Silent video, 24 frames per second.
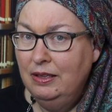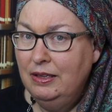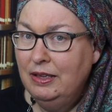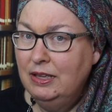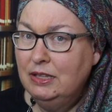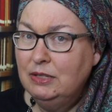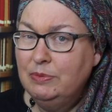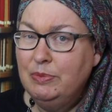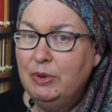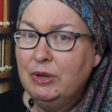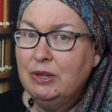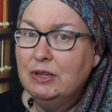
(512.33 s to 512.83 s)

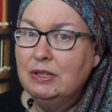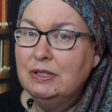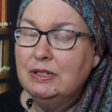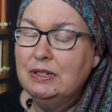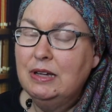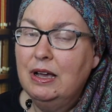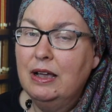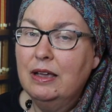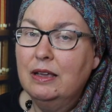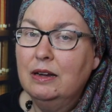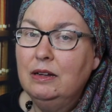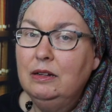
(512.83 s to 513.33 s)
His book is
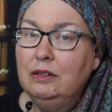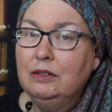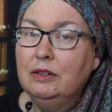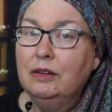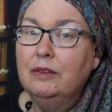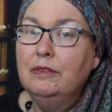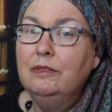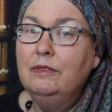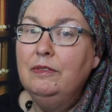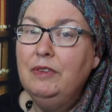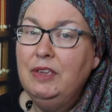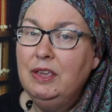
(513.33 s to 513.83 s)
titled
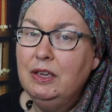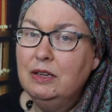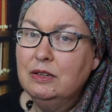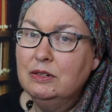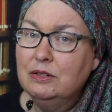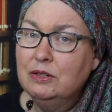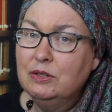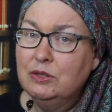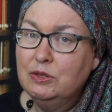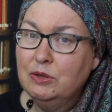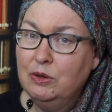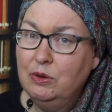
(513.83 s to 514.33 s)

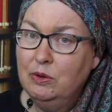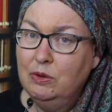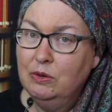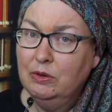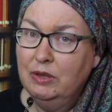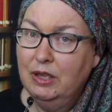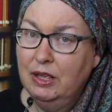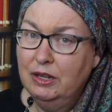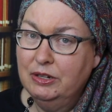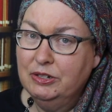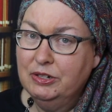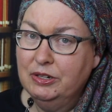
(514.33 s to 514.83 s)
Vegan Soul
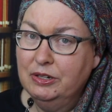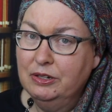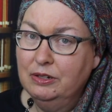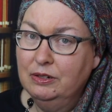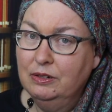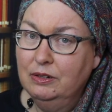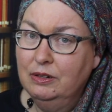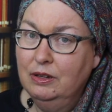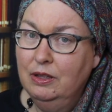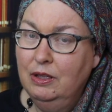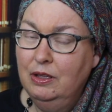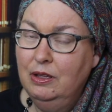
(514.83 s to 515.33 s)

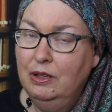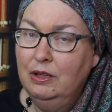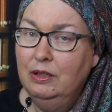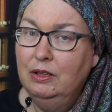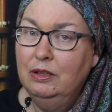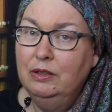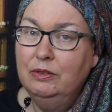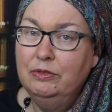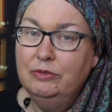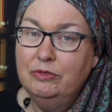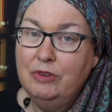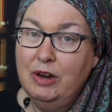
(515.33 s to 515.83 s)
Kitchen,
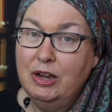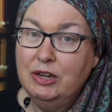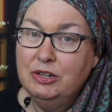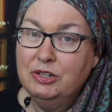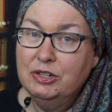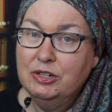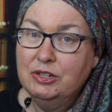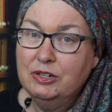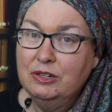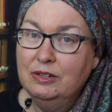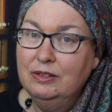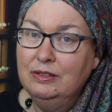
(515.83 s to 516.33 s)

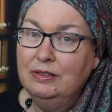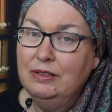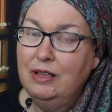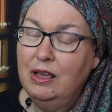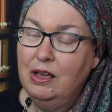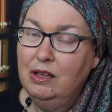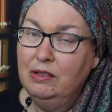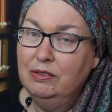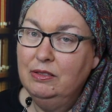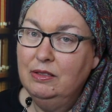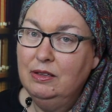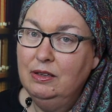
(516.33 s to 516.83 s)
Fresh,
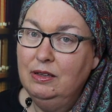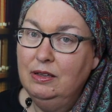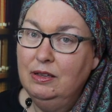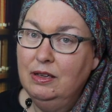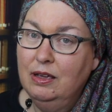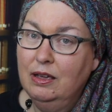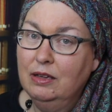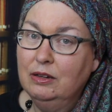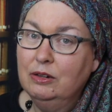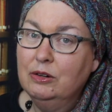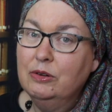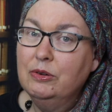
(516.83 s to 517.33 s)
Healthy,
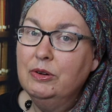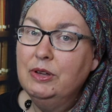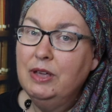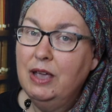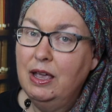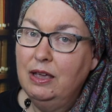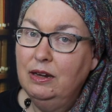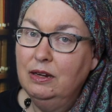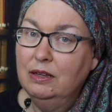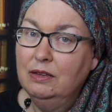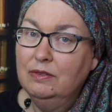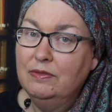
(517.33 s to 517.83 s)
and
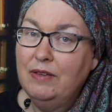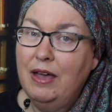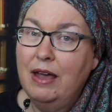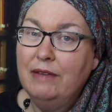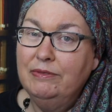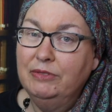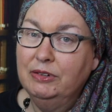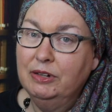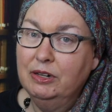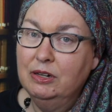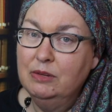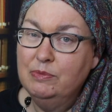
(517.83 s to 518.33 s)
Creative
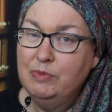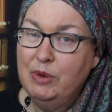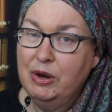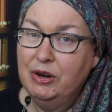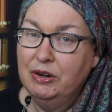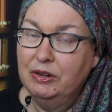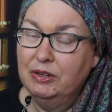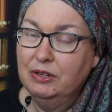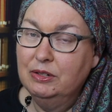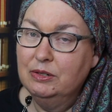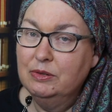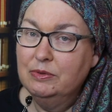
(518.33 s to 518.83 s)

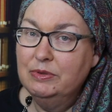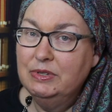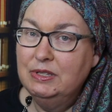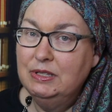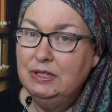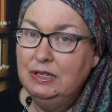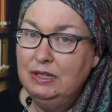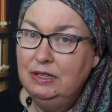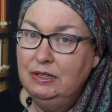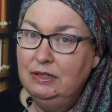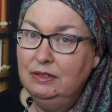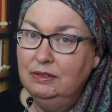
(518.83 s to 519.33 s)
African-American
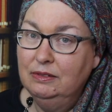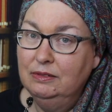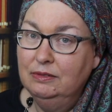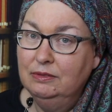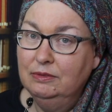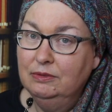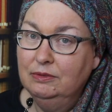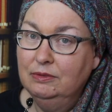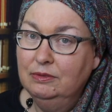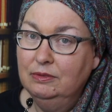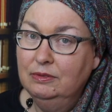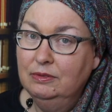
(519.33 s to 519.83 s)
Cuisine.
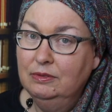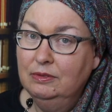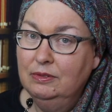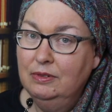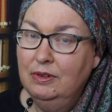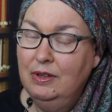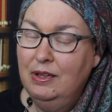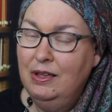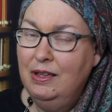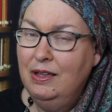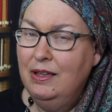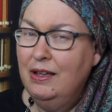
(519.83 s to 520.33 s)

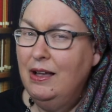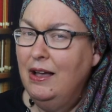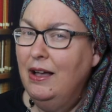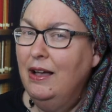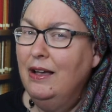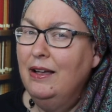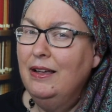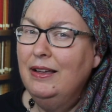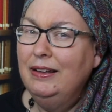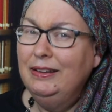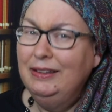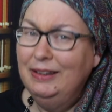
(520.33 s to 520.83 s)

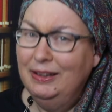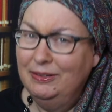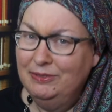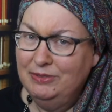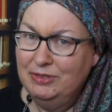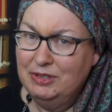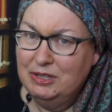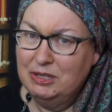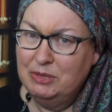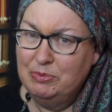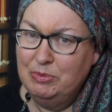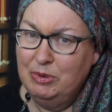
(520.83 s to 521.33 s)
I love
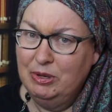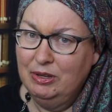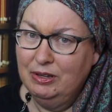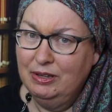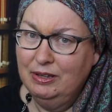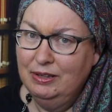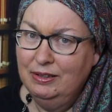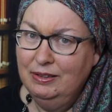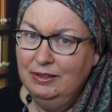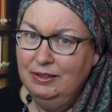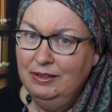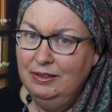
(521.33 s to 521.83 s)
this
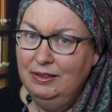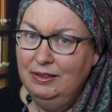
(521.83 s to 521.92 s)
book.